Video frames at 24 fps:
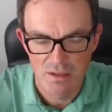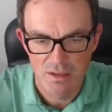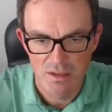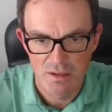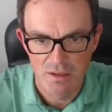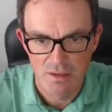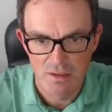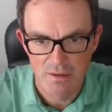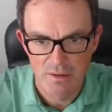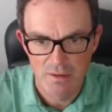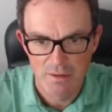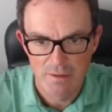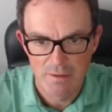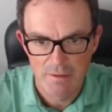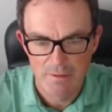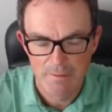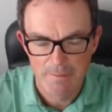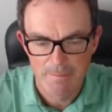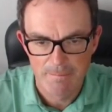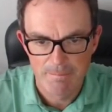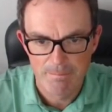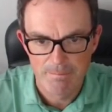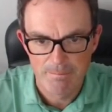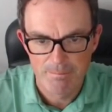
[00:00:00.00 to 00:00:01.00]

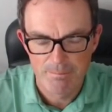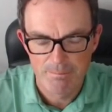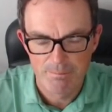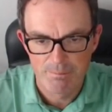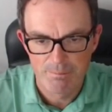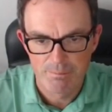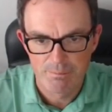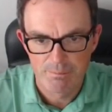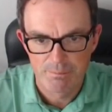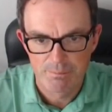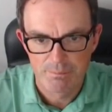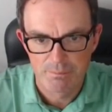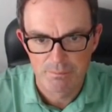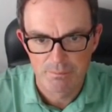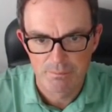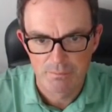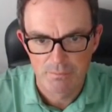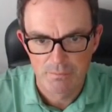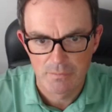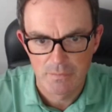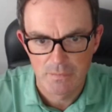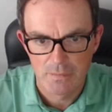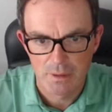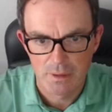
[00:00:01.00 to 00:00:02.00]

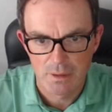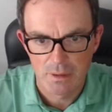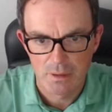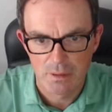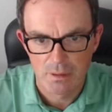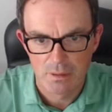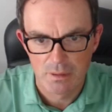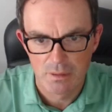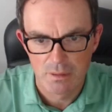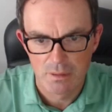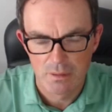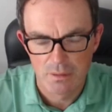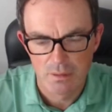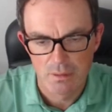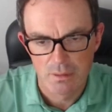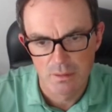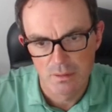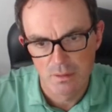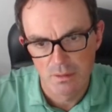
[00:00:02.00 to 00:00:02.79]
Nobody speaks.